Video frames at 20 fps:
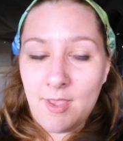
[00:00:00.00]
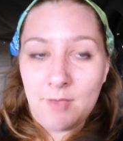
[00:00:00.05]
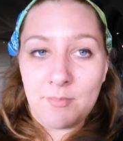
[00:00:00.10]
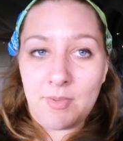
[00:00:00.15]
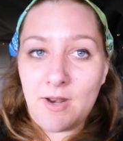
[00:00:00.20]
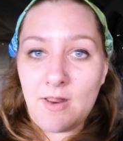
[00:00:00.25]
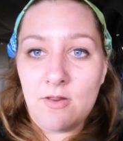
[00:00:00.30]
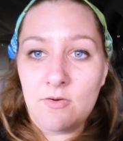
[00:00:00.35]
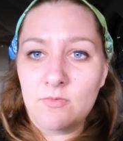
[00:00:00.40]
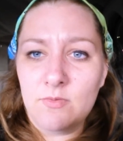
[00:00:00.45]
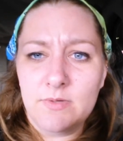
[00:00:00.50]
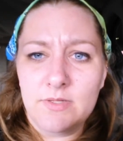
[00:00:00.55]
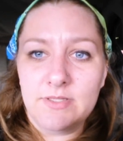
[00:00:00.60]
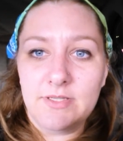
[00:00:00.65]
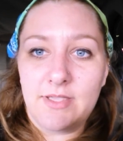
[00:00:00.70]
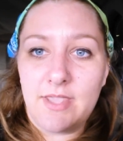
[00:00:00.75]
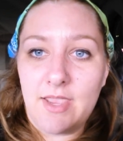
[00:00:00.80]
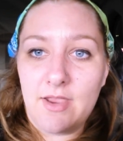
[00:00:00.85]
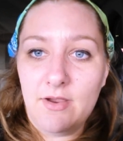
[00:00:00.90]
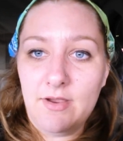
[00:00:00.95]
But I don't really
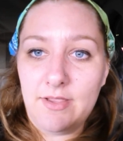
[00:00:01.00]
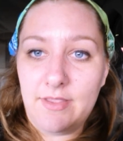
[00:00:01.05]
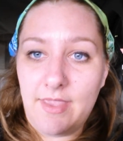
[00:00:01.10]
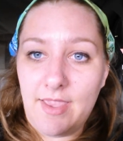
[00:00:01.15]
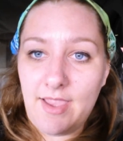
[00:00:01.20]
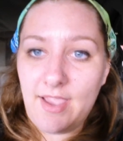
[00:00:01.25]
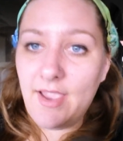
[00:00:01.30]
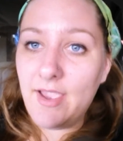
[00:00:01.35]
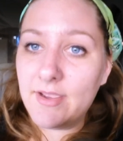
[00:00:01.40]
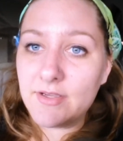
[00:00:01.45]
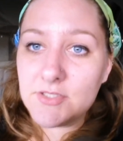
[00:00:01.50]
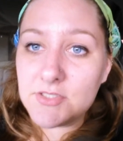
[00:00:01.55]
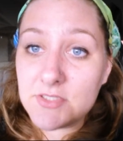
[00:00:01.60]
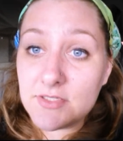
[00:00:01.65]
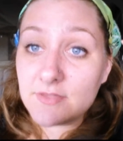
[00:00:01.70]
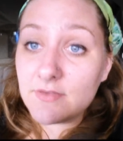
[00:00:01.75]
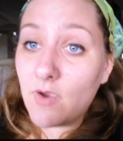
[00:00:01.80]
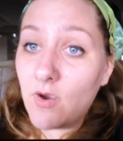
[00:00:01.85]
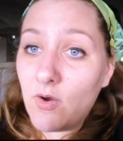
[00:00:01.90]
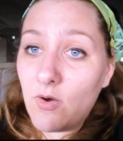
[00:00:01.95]
carry cash,
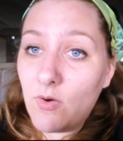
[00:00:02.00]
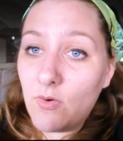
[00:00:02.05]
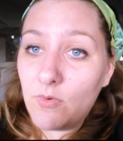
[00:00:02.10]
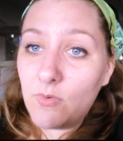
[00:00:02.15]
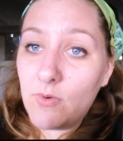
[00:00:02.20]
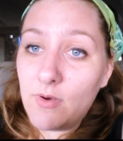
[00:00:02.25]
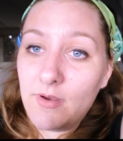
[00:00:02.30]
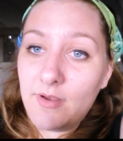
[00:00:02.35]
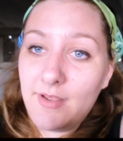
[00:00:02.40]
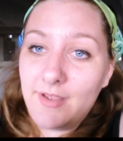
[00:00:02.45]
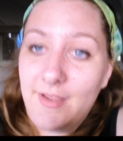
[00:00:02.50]
so